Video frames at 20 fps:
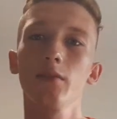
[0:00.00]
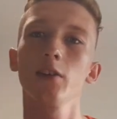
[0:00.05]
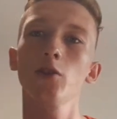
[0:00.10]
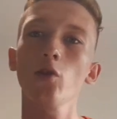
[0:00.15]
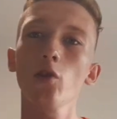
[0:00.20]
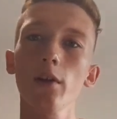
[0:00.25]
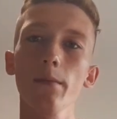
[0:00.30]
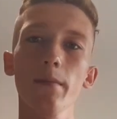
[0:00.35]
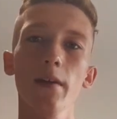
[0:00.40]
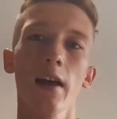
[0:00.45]
It's
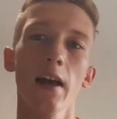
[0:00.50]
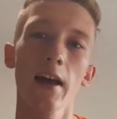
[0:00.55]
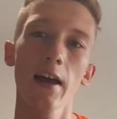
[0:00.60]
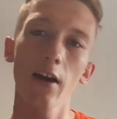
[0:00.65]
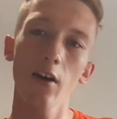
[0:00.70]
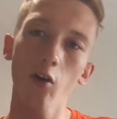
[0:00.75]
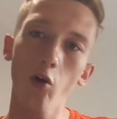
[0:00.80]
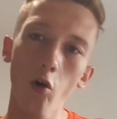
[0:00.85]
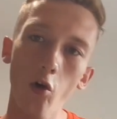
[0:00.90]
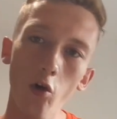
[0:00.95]

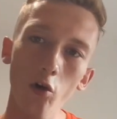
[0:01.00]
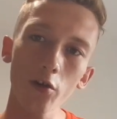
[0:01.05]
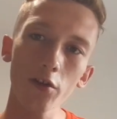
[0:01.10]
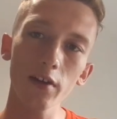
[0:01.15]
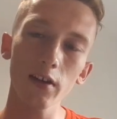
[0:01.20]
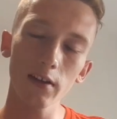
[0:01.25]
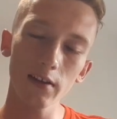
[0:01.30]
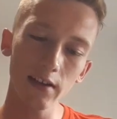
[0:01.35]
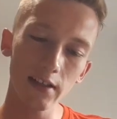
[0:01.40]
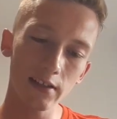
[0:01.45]

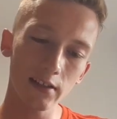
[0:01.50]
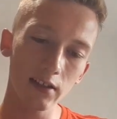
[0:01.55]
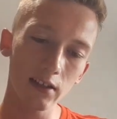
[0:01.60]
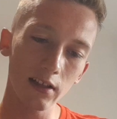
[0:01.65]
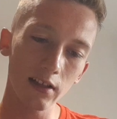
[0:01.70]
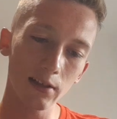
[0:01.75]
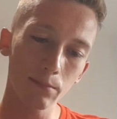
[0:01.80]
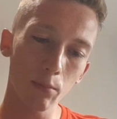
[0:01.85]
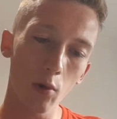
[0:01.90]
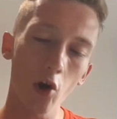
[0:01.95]
all this
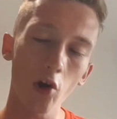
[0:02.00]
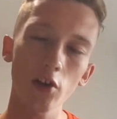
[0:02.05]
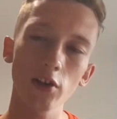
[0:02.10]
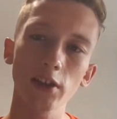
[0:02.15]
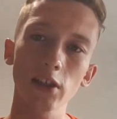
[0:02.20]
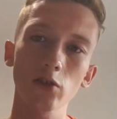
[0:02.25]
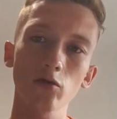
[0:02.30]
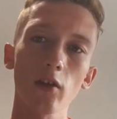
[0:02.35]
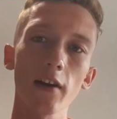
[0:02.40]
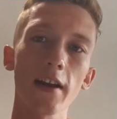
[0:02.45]

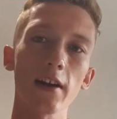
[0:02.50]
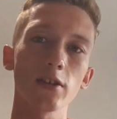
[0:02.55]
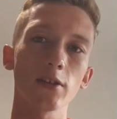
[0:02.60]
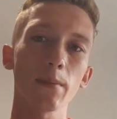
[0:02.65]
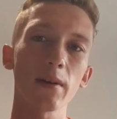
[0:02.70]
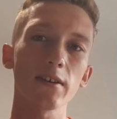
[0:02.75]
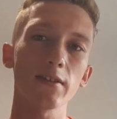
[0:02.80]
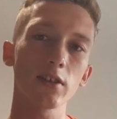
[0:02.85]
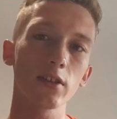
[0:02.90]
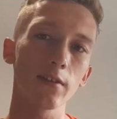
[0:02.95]
politics right now is
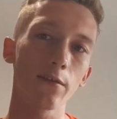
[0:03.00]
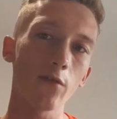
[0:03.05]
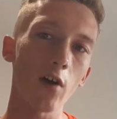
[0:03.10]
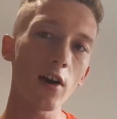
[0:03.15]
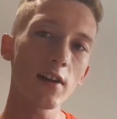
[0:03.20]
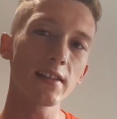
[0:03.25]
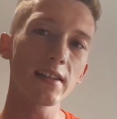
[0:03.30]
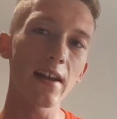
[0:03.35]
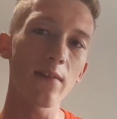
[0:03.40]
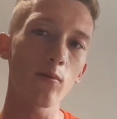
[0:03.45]
about
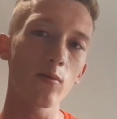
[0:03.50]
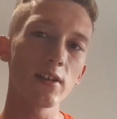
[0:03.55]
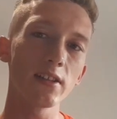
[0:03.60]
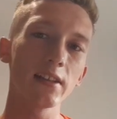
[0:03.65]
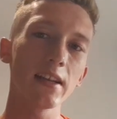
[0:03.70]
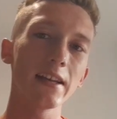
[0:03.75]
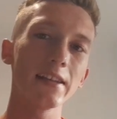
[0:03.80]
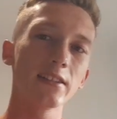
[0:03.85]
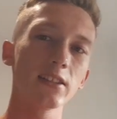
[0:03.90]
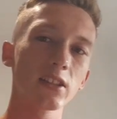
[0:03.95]
dividing
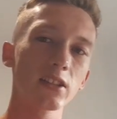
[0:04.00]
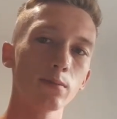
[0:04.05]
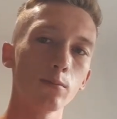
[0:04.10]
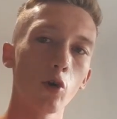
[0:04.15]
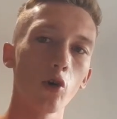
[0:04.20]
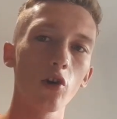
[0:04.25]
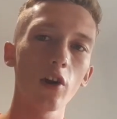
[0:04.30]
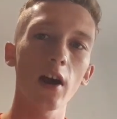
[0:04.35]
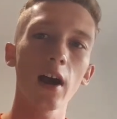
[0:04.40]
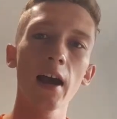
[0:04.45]
everyone into
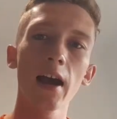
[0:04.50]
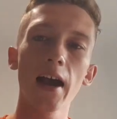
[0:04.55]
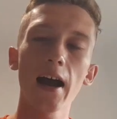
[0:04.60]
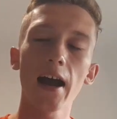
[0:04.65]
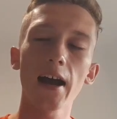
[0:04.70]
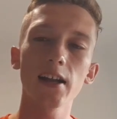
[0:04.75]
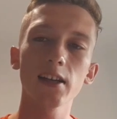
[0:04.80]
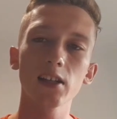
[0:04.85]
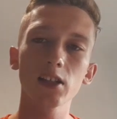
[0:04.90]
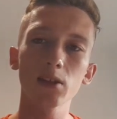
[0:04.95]
smaller
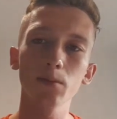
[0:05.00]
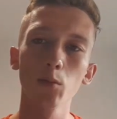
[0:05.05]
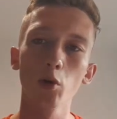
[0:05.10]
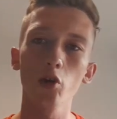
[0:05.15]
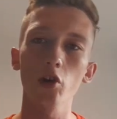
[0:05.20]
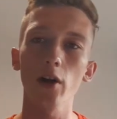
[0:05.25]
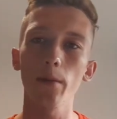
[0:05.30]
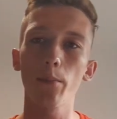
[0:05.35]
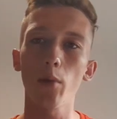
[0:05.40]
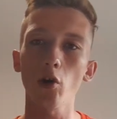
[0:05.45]
and
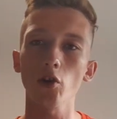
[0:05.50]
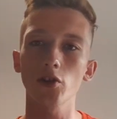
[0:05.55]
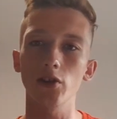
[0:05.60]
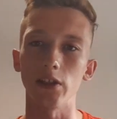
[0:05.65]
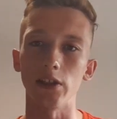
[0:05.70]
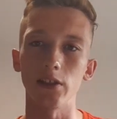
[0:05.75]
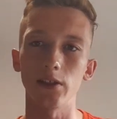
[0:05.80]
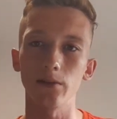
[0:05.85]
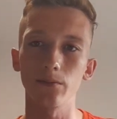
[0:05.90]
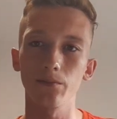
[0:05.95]
smaller
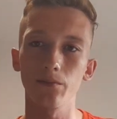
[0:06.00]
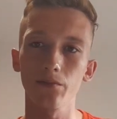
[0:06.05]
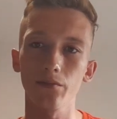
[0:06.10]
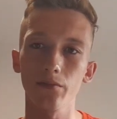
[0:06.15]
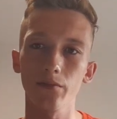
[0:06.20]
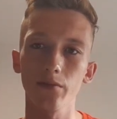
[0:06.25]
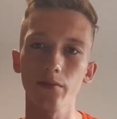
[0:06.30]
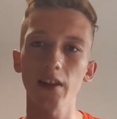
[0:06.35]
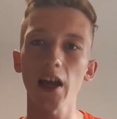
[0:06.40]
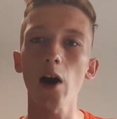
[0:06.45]
boxes.
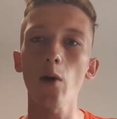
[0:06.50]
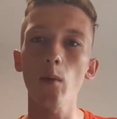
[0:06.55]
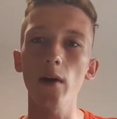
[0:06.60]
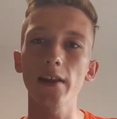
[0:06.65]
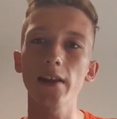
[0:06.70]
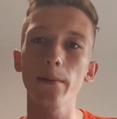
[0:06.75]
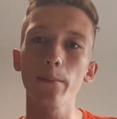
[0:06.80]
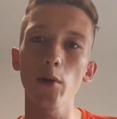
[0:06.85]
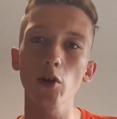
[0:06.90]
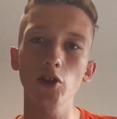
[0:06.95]
That way
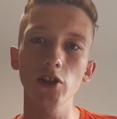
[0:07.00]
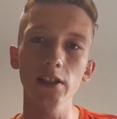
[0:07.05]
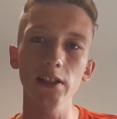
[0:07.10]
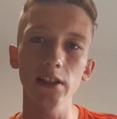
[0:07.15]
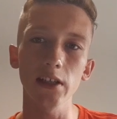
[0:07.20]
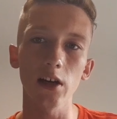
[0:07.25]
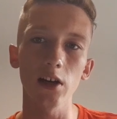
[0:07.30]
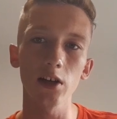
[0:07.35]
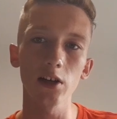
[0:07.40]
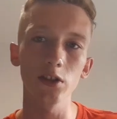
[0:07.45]
they're much
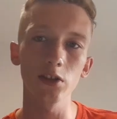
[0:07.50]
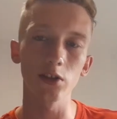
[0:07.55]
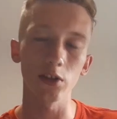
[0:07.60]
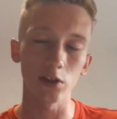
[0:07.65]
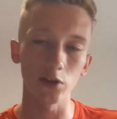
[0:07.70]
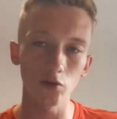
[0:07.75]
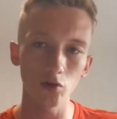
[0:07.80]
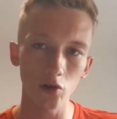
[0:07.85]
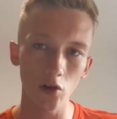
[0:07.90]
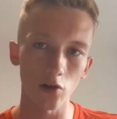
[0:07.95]
easier to
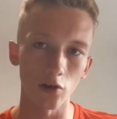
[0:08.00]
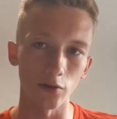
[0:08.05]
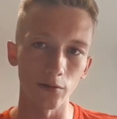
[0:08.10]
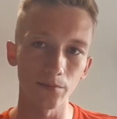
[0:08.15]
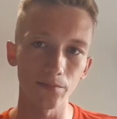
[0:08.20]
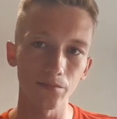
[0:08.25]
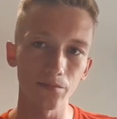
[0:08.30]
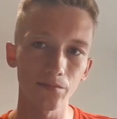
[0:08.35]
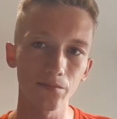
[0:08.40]
control.